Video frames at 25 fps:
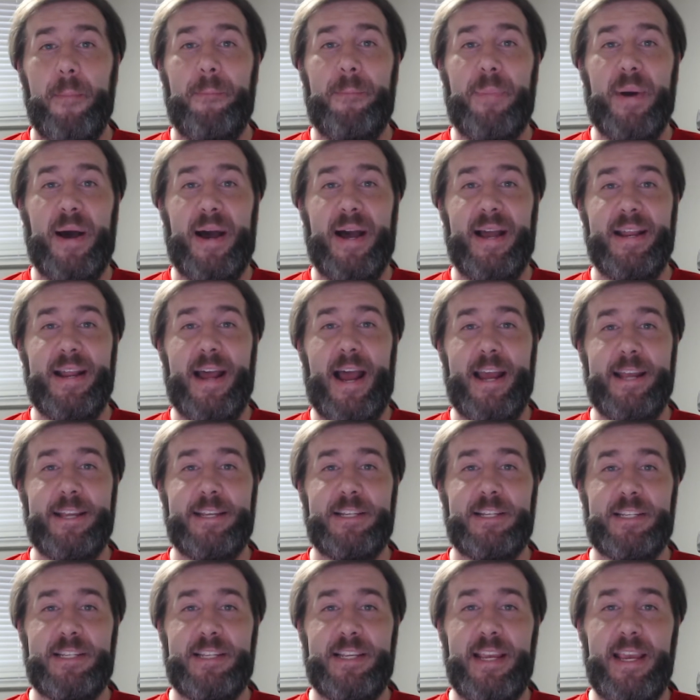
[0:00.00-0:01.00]
but I
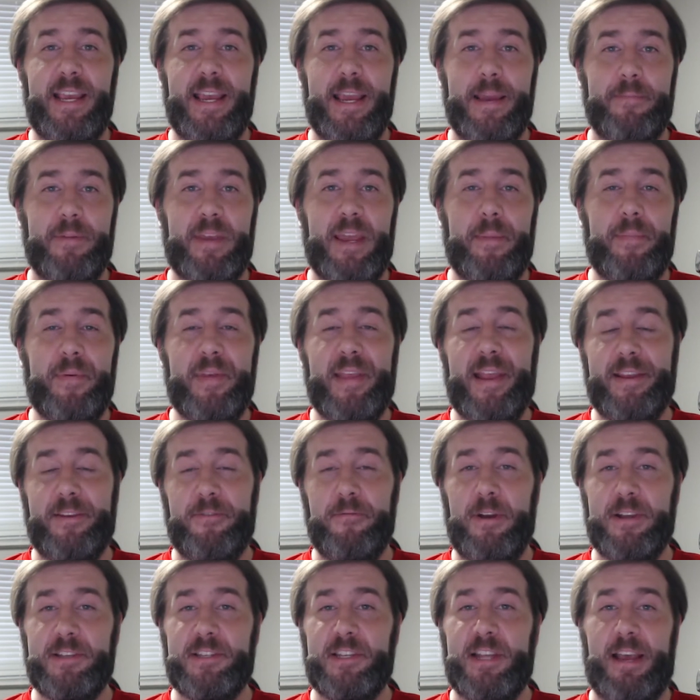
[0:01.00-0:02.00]
see him keeping that U.S.